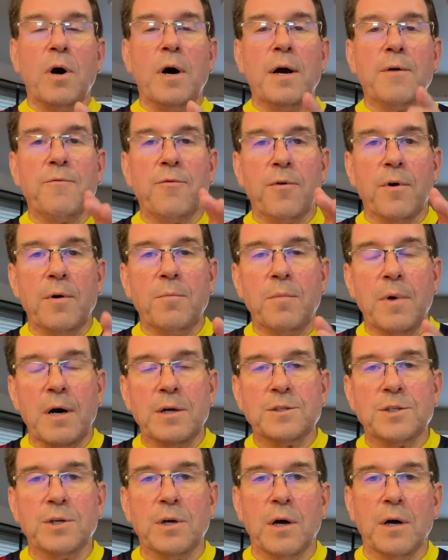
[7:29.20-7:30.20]
wine from
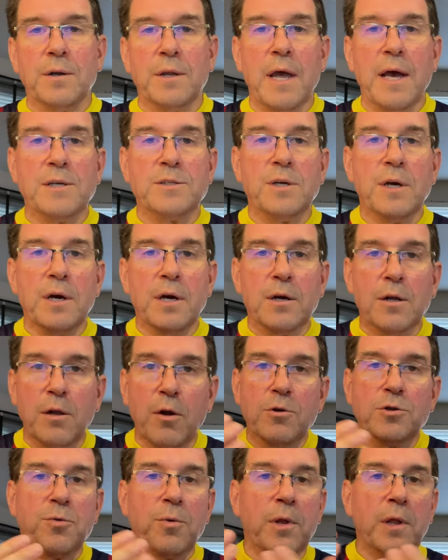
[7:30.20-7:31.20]
Montsant has a
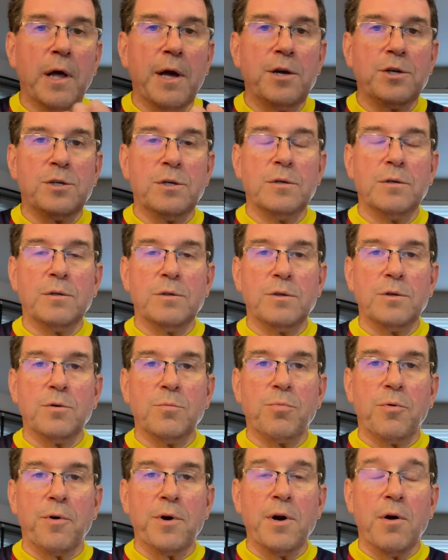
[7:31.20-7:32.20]
close relation
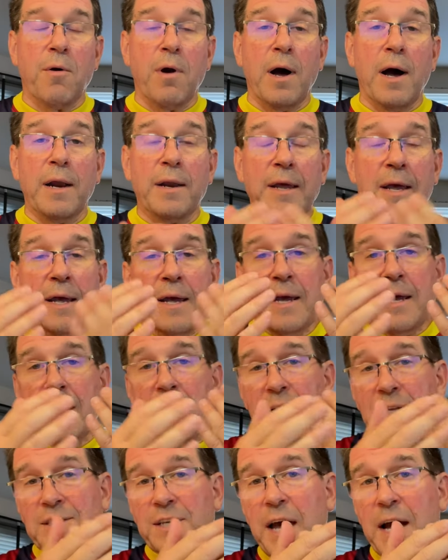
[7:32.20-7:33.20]
to Priorat.
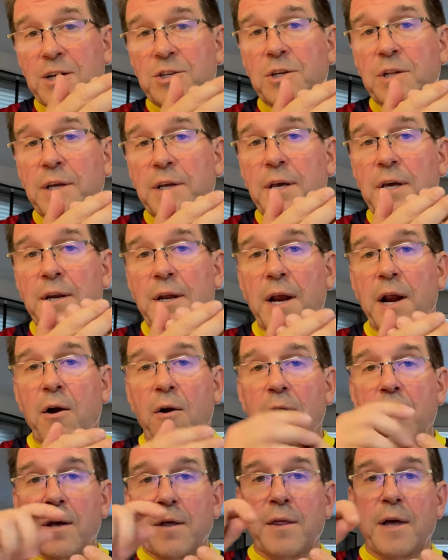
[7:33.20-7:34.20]
It's actually an
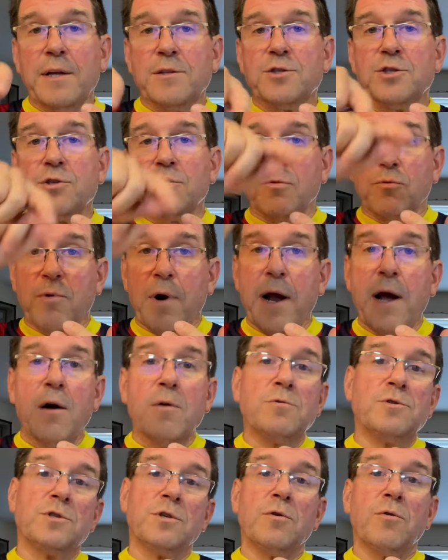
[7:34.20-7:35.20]
area that
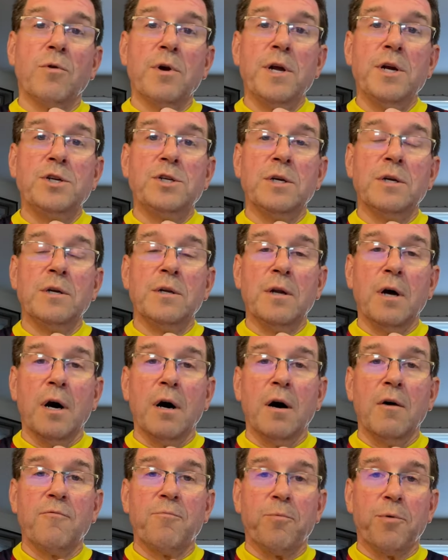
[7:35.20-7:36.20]
surrounds the region
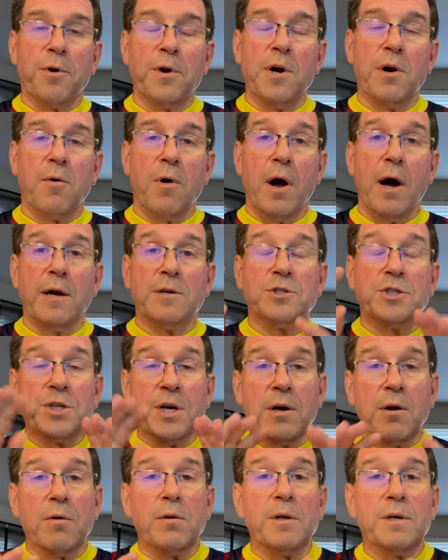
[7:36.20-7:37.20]
of Priorat.
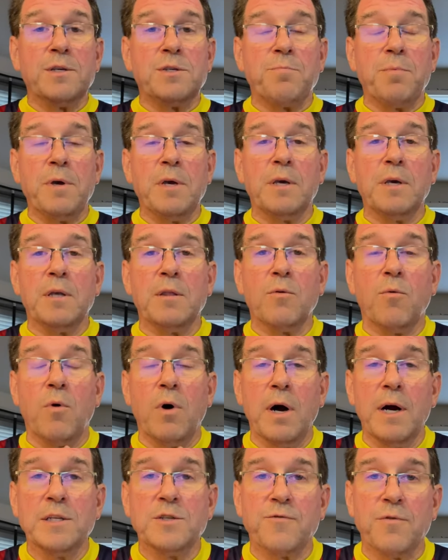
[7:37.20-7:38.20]
Generally speaking, the
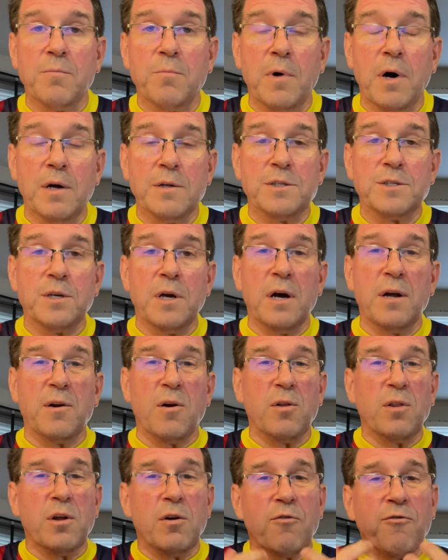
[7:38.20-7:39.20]
wines from Montsant
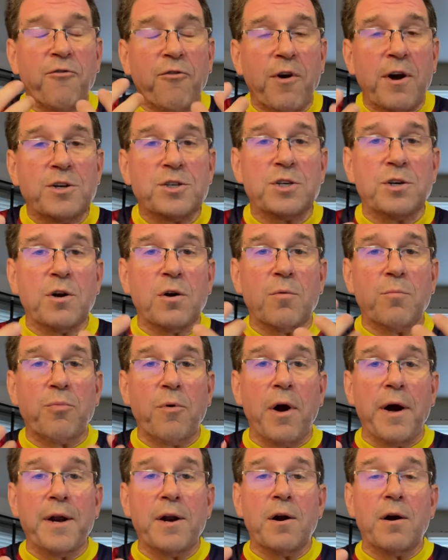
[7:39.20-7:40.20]
are a little fresher,
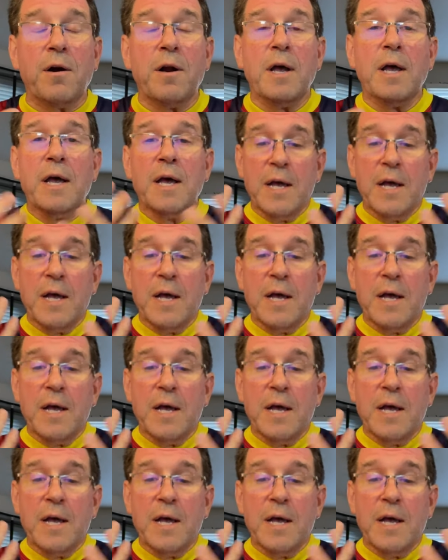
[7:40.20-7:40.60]
brighter,